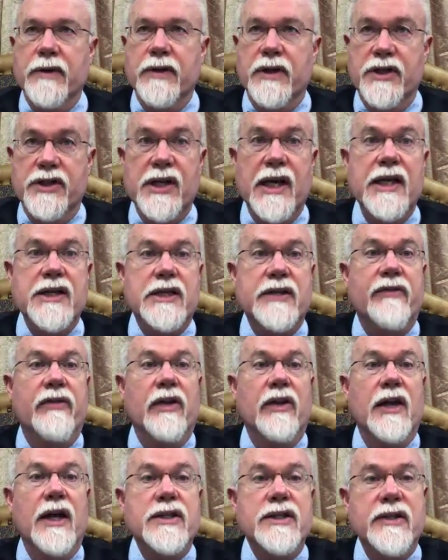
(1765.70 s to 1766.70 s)
the science of
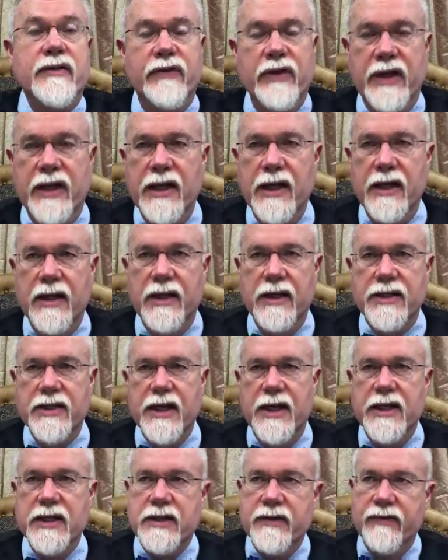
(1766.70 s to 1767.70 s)
philosophy and the
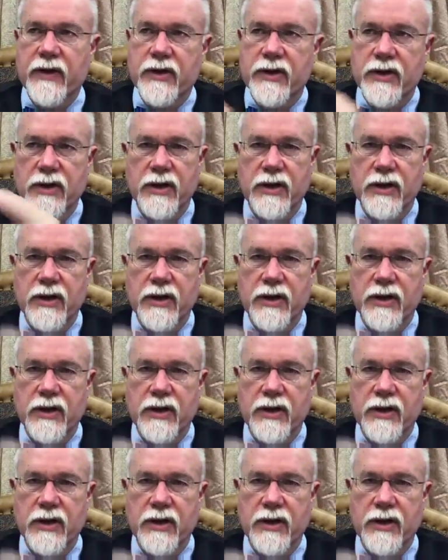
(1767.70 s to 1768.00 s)
science of